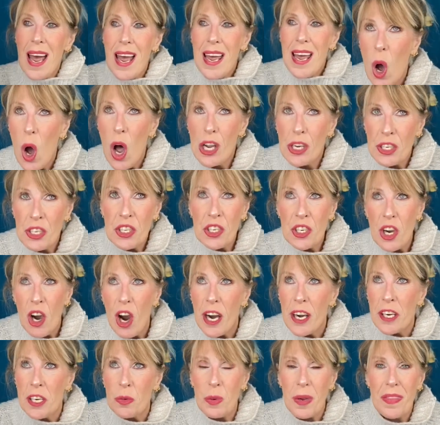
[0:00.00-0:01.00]
All
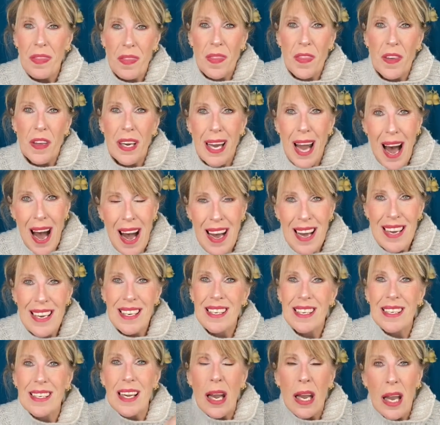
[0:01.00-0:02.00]
started with the
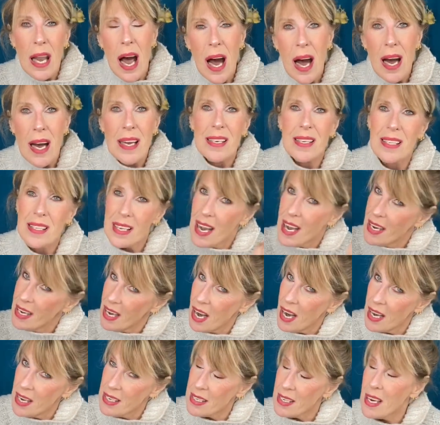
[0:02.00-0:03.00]
lies, lies, and
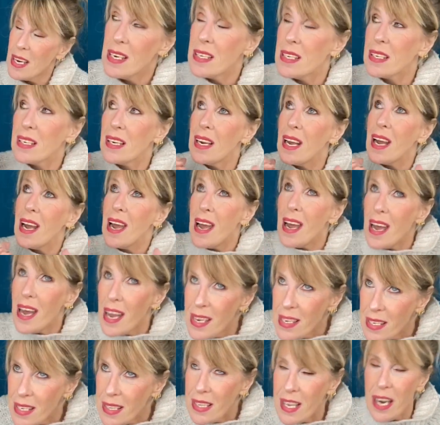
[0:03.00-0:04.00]
lies. And it's going to
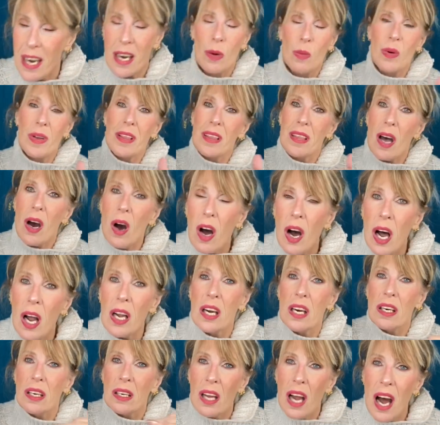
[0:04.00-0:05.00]
end there with all
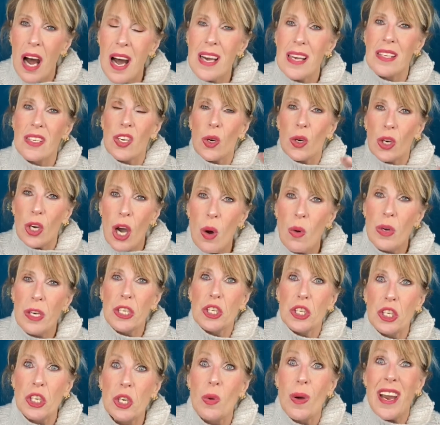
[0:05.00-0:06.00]
her lies are going
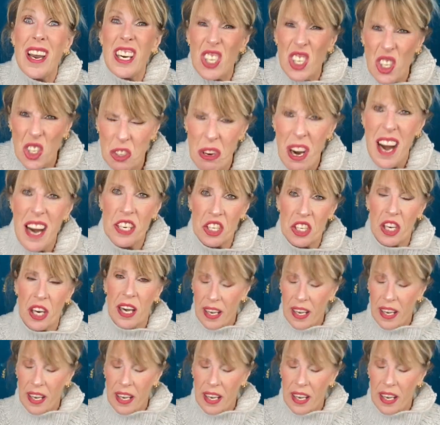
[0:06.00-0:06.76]
to be trashed